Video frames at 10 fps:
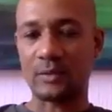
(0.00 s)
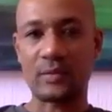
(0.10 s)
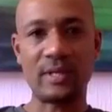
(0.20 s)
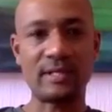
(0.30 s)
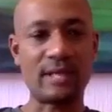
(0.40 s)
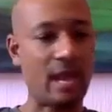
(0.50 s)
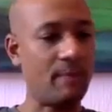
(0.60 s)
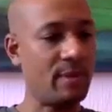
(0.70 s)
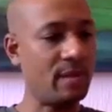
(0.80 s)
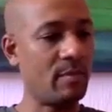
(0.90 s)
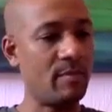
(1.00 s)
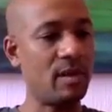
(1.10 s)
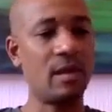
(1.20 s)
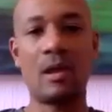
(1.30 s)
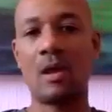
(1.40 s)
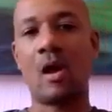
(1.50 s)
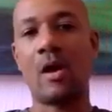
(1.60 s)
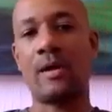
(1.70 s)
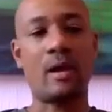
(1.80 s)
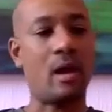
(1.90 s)
So things are happening. Maybe
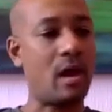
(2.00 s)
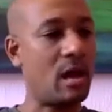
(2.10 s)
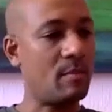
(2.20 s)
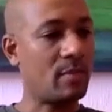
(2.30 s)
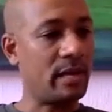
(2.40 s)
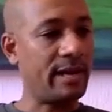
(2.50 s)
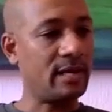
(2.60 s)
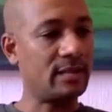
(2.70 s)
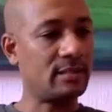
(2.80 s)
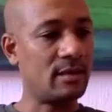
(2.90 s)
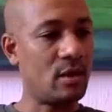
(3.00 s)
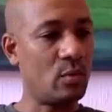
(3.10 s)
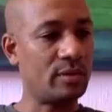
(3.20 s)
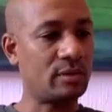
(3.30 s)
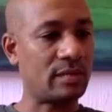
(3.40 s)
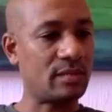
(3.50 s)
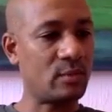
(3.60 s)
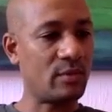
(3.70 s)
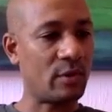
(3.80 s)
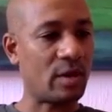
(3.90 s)
let us know. I see
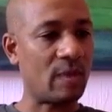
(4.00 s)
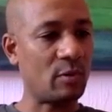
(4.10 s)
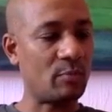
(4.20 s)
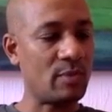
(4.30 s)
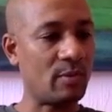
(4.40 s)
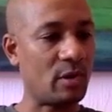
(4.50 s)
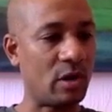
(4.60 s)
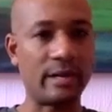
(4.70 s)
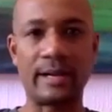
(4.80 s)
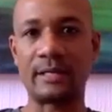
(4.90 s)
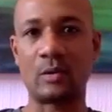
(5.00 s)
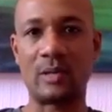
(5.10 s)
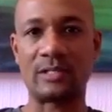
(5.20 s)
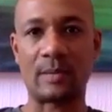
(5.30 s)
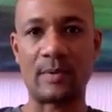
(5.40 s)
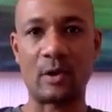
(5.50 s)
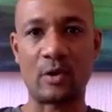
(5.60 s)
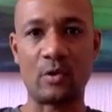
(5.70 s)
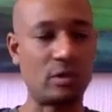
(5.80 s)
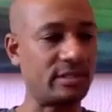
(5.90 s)
we've got a couple of people on. Let us know what's happening
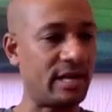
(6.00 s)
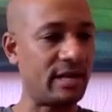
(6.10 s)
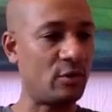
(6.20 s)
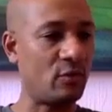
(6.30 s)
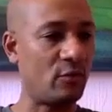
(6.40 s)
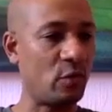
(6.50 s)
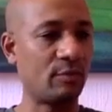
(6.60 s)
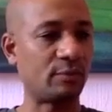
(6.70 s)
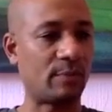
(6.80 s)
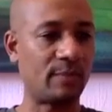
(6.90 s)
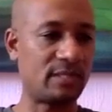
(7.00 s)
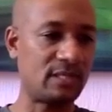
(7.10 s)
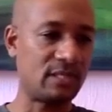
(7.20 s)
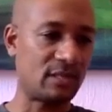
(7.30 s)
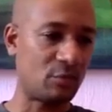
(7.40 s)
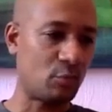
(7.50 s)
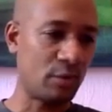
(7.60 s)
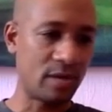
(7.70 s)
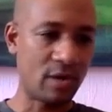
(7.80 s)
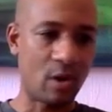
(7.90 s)
on your side. Are you viewing properties? Are you
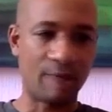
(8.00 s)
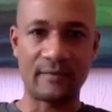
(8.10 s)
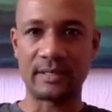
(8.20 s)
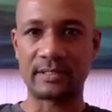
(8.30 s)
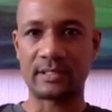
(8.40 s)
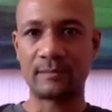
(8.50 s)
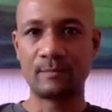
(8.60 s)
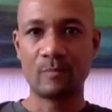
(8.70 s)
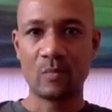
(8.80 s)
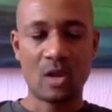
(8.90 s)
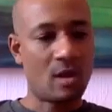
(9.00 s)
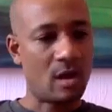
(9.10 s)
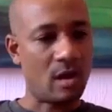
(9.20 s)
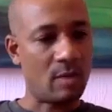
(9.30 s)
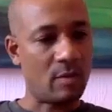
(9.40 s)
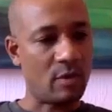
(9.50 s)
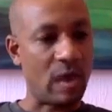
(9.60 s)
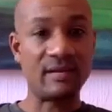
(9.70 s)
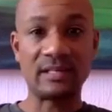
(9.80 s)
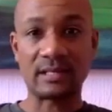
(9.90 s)
putting in offers? Are you
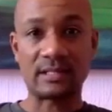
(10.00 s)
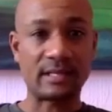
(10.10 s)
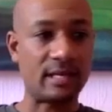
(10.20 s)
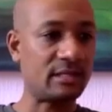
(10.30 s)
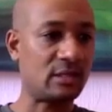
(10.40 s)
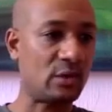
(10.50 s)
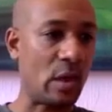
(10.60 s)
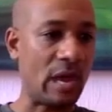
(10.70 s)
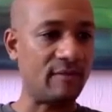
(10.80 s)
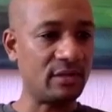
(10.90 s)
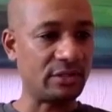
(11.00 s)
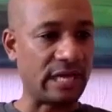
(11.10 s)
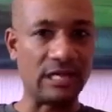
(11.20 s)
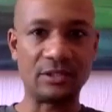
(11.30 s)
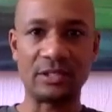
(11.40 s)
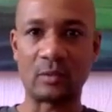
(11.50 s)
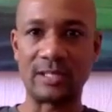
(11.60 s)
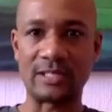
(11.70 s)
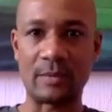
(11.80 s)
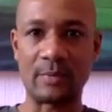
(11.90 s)
having success? Are you having challenges?
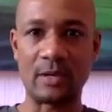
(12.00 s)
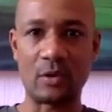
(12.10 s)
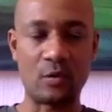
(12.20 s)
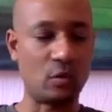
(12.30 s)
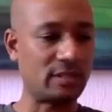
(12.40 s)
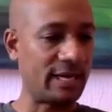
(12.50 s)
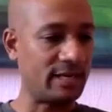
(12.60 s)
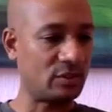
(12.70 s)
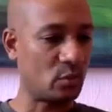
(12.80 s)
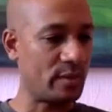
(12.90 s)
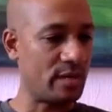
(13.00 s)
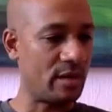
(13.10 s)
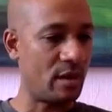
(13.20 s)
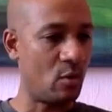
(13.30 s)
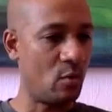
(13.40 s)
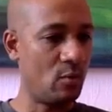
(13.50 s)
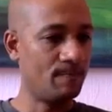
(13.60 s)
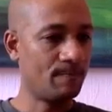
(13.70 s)
What's happening on your side, so we know?